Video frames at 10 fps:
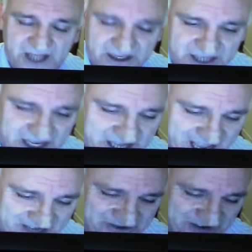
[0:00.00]
Lenny
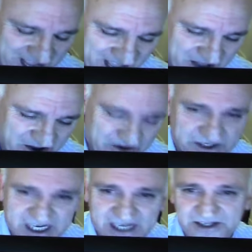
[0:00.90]
Henry, who
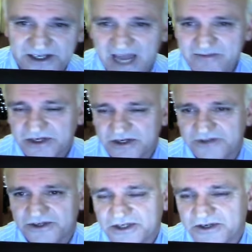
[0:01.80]
said that I
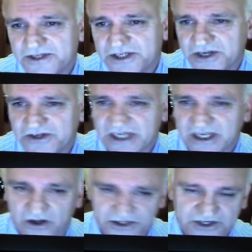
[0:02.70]
misunderstood the Jersey
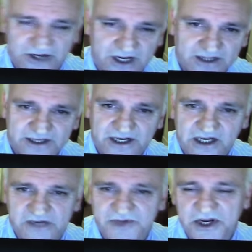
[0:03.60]
culture, that a
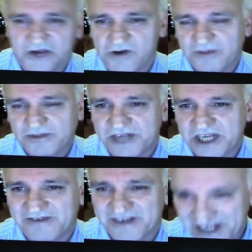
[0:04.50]
little bit of corruption
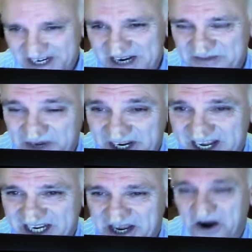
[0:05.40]
never did anybody
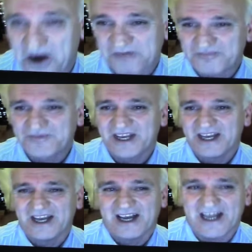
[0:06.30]
any harm.
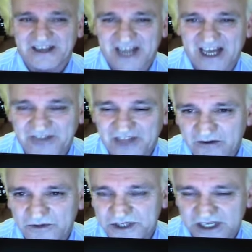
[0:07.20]
And
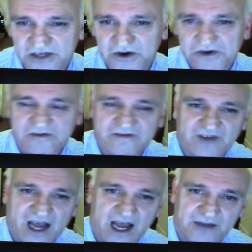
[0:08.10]
that was the sort of
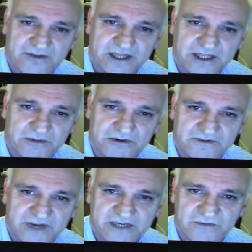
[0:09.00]
thing that we were
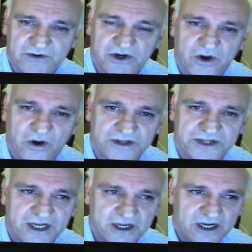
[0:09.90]
facing. We were
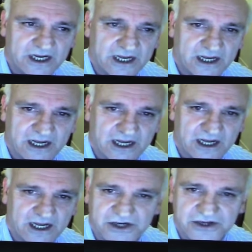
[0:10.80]
called, I think
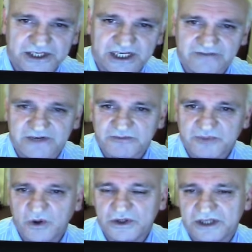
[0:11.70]
the Jersey Evening
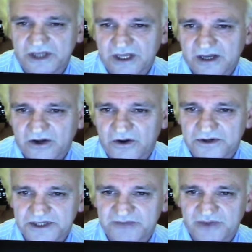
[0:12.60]
Post called
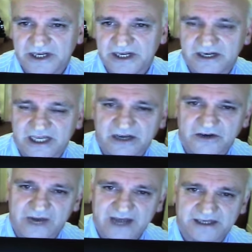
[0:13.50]
us the politically
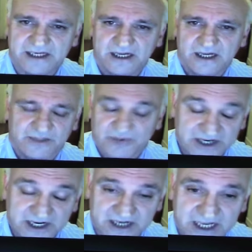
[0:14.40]
correct
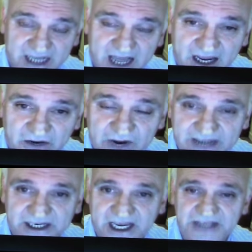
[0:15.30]

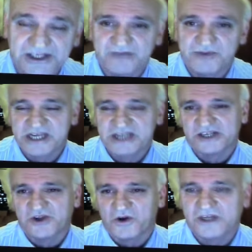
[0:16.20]
KGB
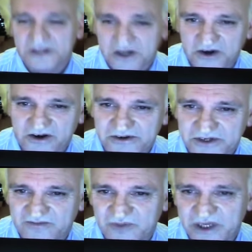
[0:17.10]
stalking the corridors
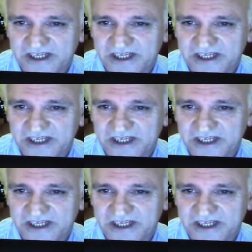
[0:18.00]
of police